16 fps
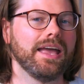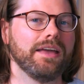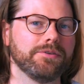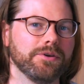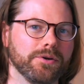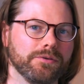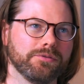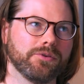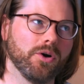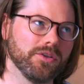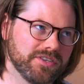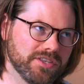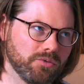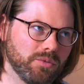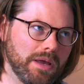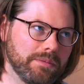If you've gone
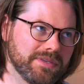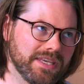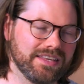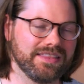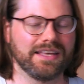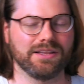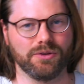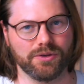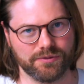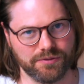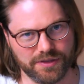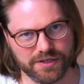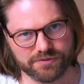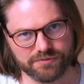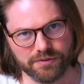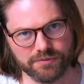to their website, then looked for
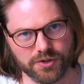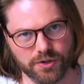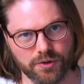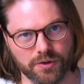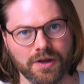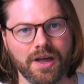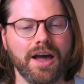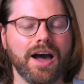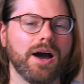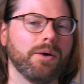this review,